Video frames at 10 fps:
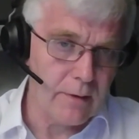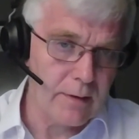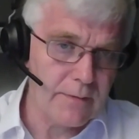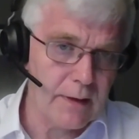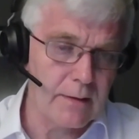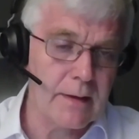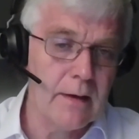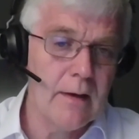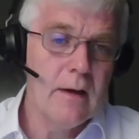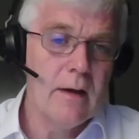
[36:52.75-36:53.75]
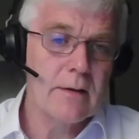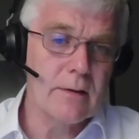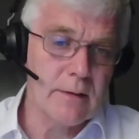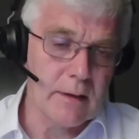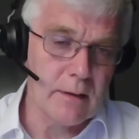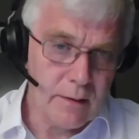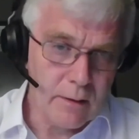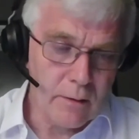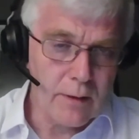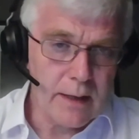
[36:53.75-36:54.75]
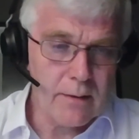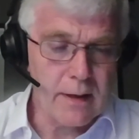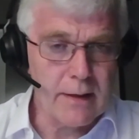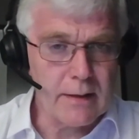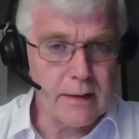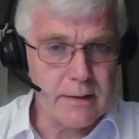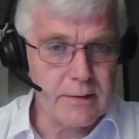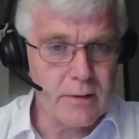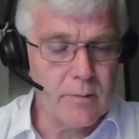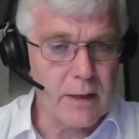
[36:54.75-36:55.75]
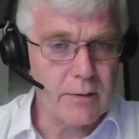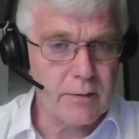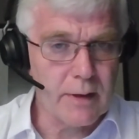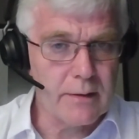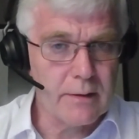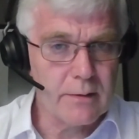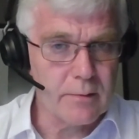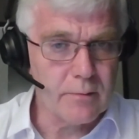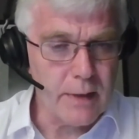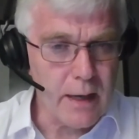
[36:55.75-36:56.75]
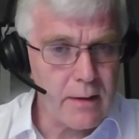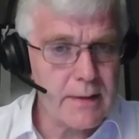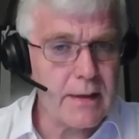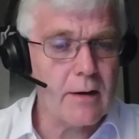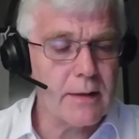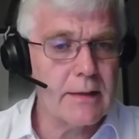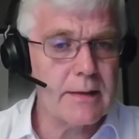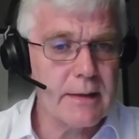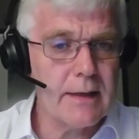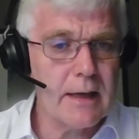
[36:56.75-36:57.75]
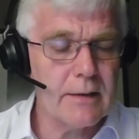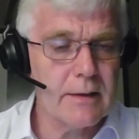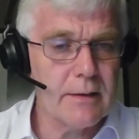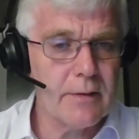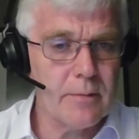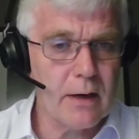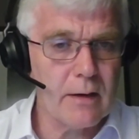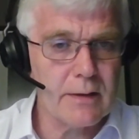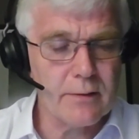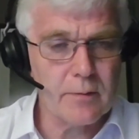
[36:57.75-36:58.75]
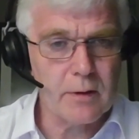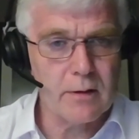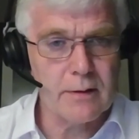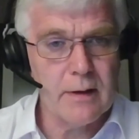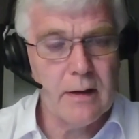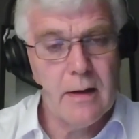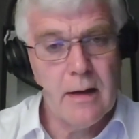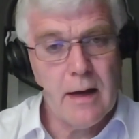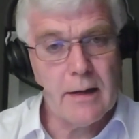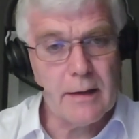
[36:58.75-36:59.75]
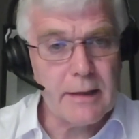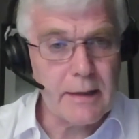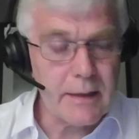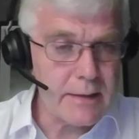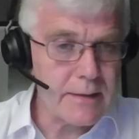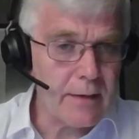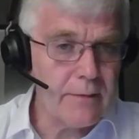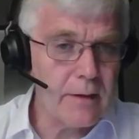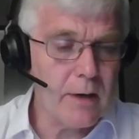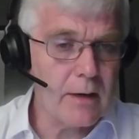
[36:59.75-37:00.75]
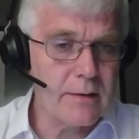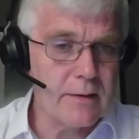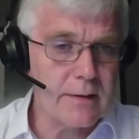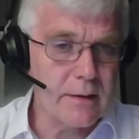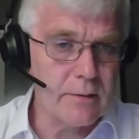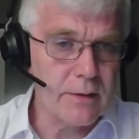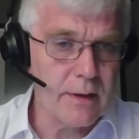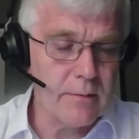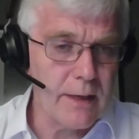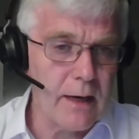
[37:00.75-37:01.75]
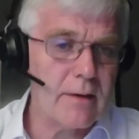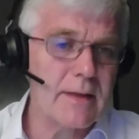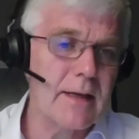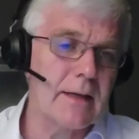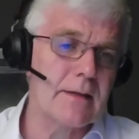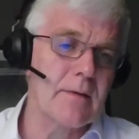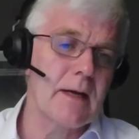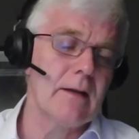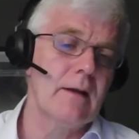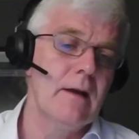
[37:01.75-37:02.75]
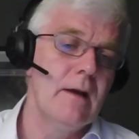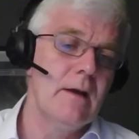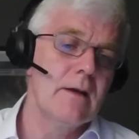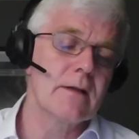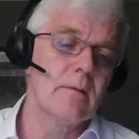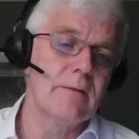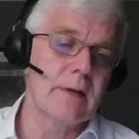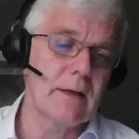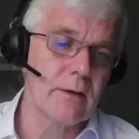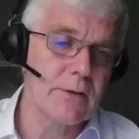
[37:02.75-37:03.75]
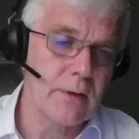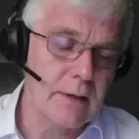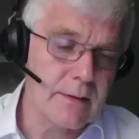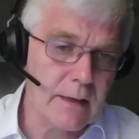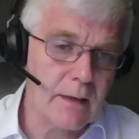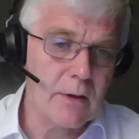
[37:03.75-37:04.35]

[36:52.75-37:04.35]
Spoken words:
forest fires. So the local area then needs its own microgrid. So we are starting to see that in different parts of the world. And I think it is definitely part of the solution. And we are seeing as well some of the industrials and